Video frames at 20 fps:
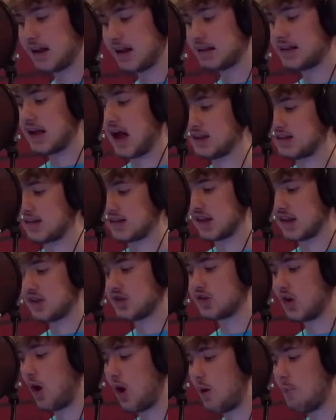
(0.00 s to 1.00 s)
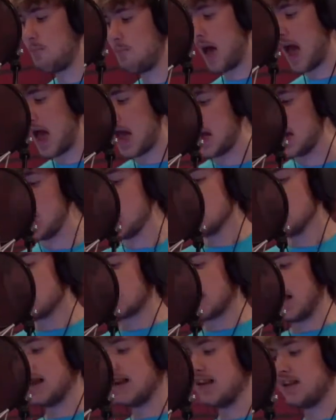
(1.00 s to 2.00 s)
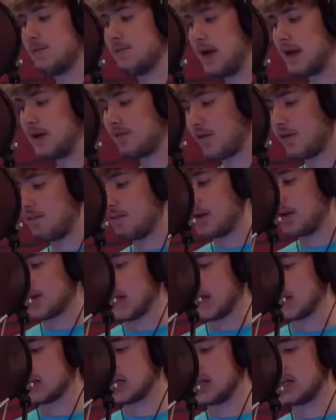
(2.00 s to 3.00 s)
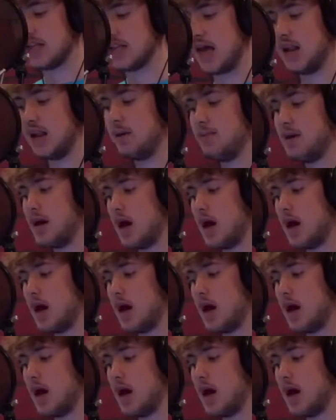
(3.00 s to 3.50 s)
it's kind of there. The flow, it's there.